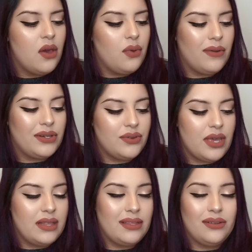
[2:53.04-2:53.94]
we were
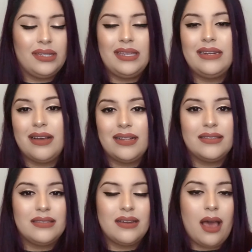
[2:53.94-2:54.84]
doing literally
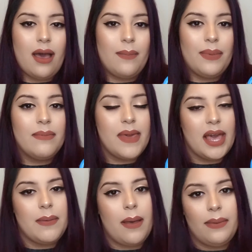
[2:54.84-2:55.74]
nonstop
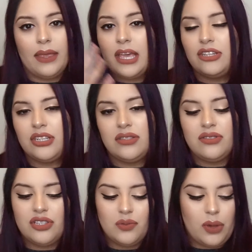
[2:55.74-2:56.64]
makeup
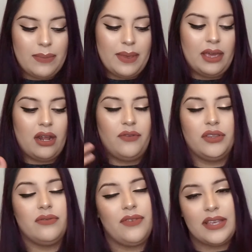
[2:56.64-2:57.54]
applications, just wiping it off with
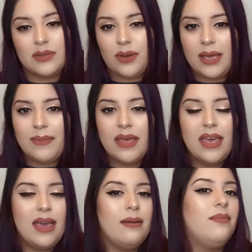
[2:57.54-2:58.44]
the face wipe,
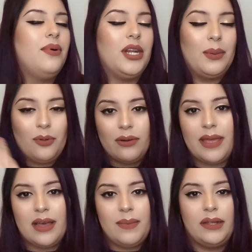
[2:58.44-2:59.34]
putting more
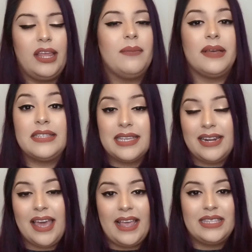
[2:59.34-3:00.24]
makeup on. Like, my skin
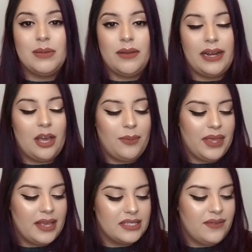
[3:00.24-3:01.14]
hates me right now
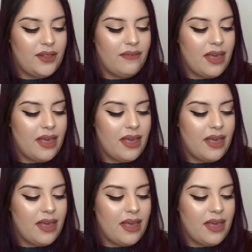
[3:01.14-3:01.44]
because of all of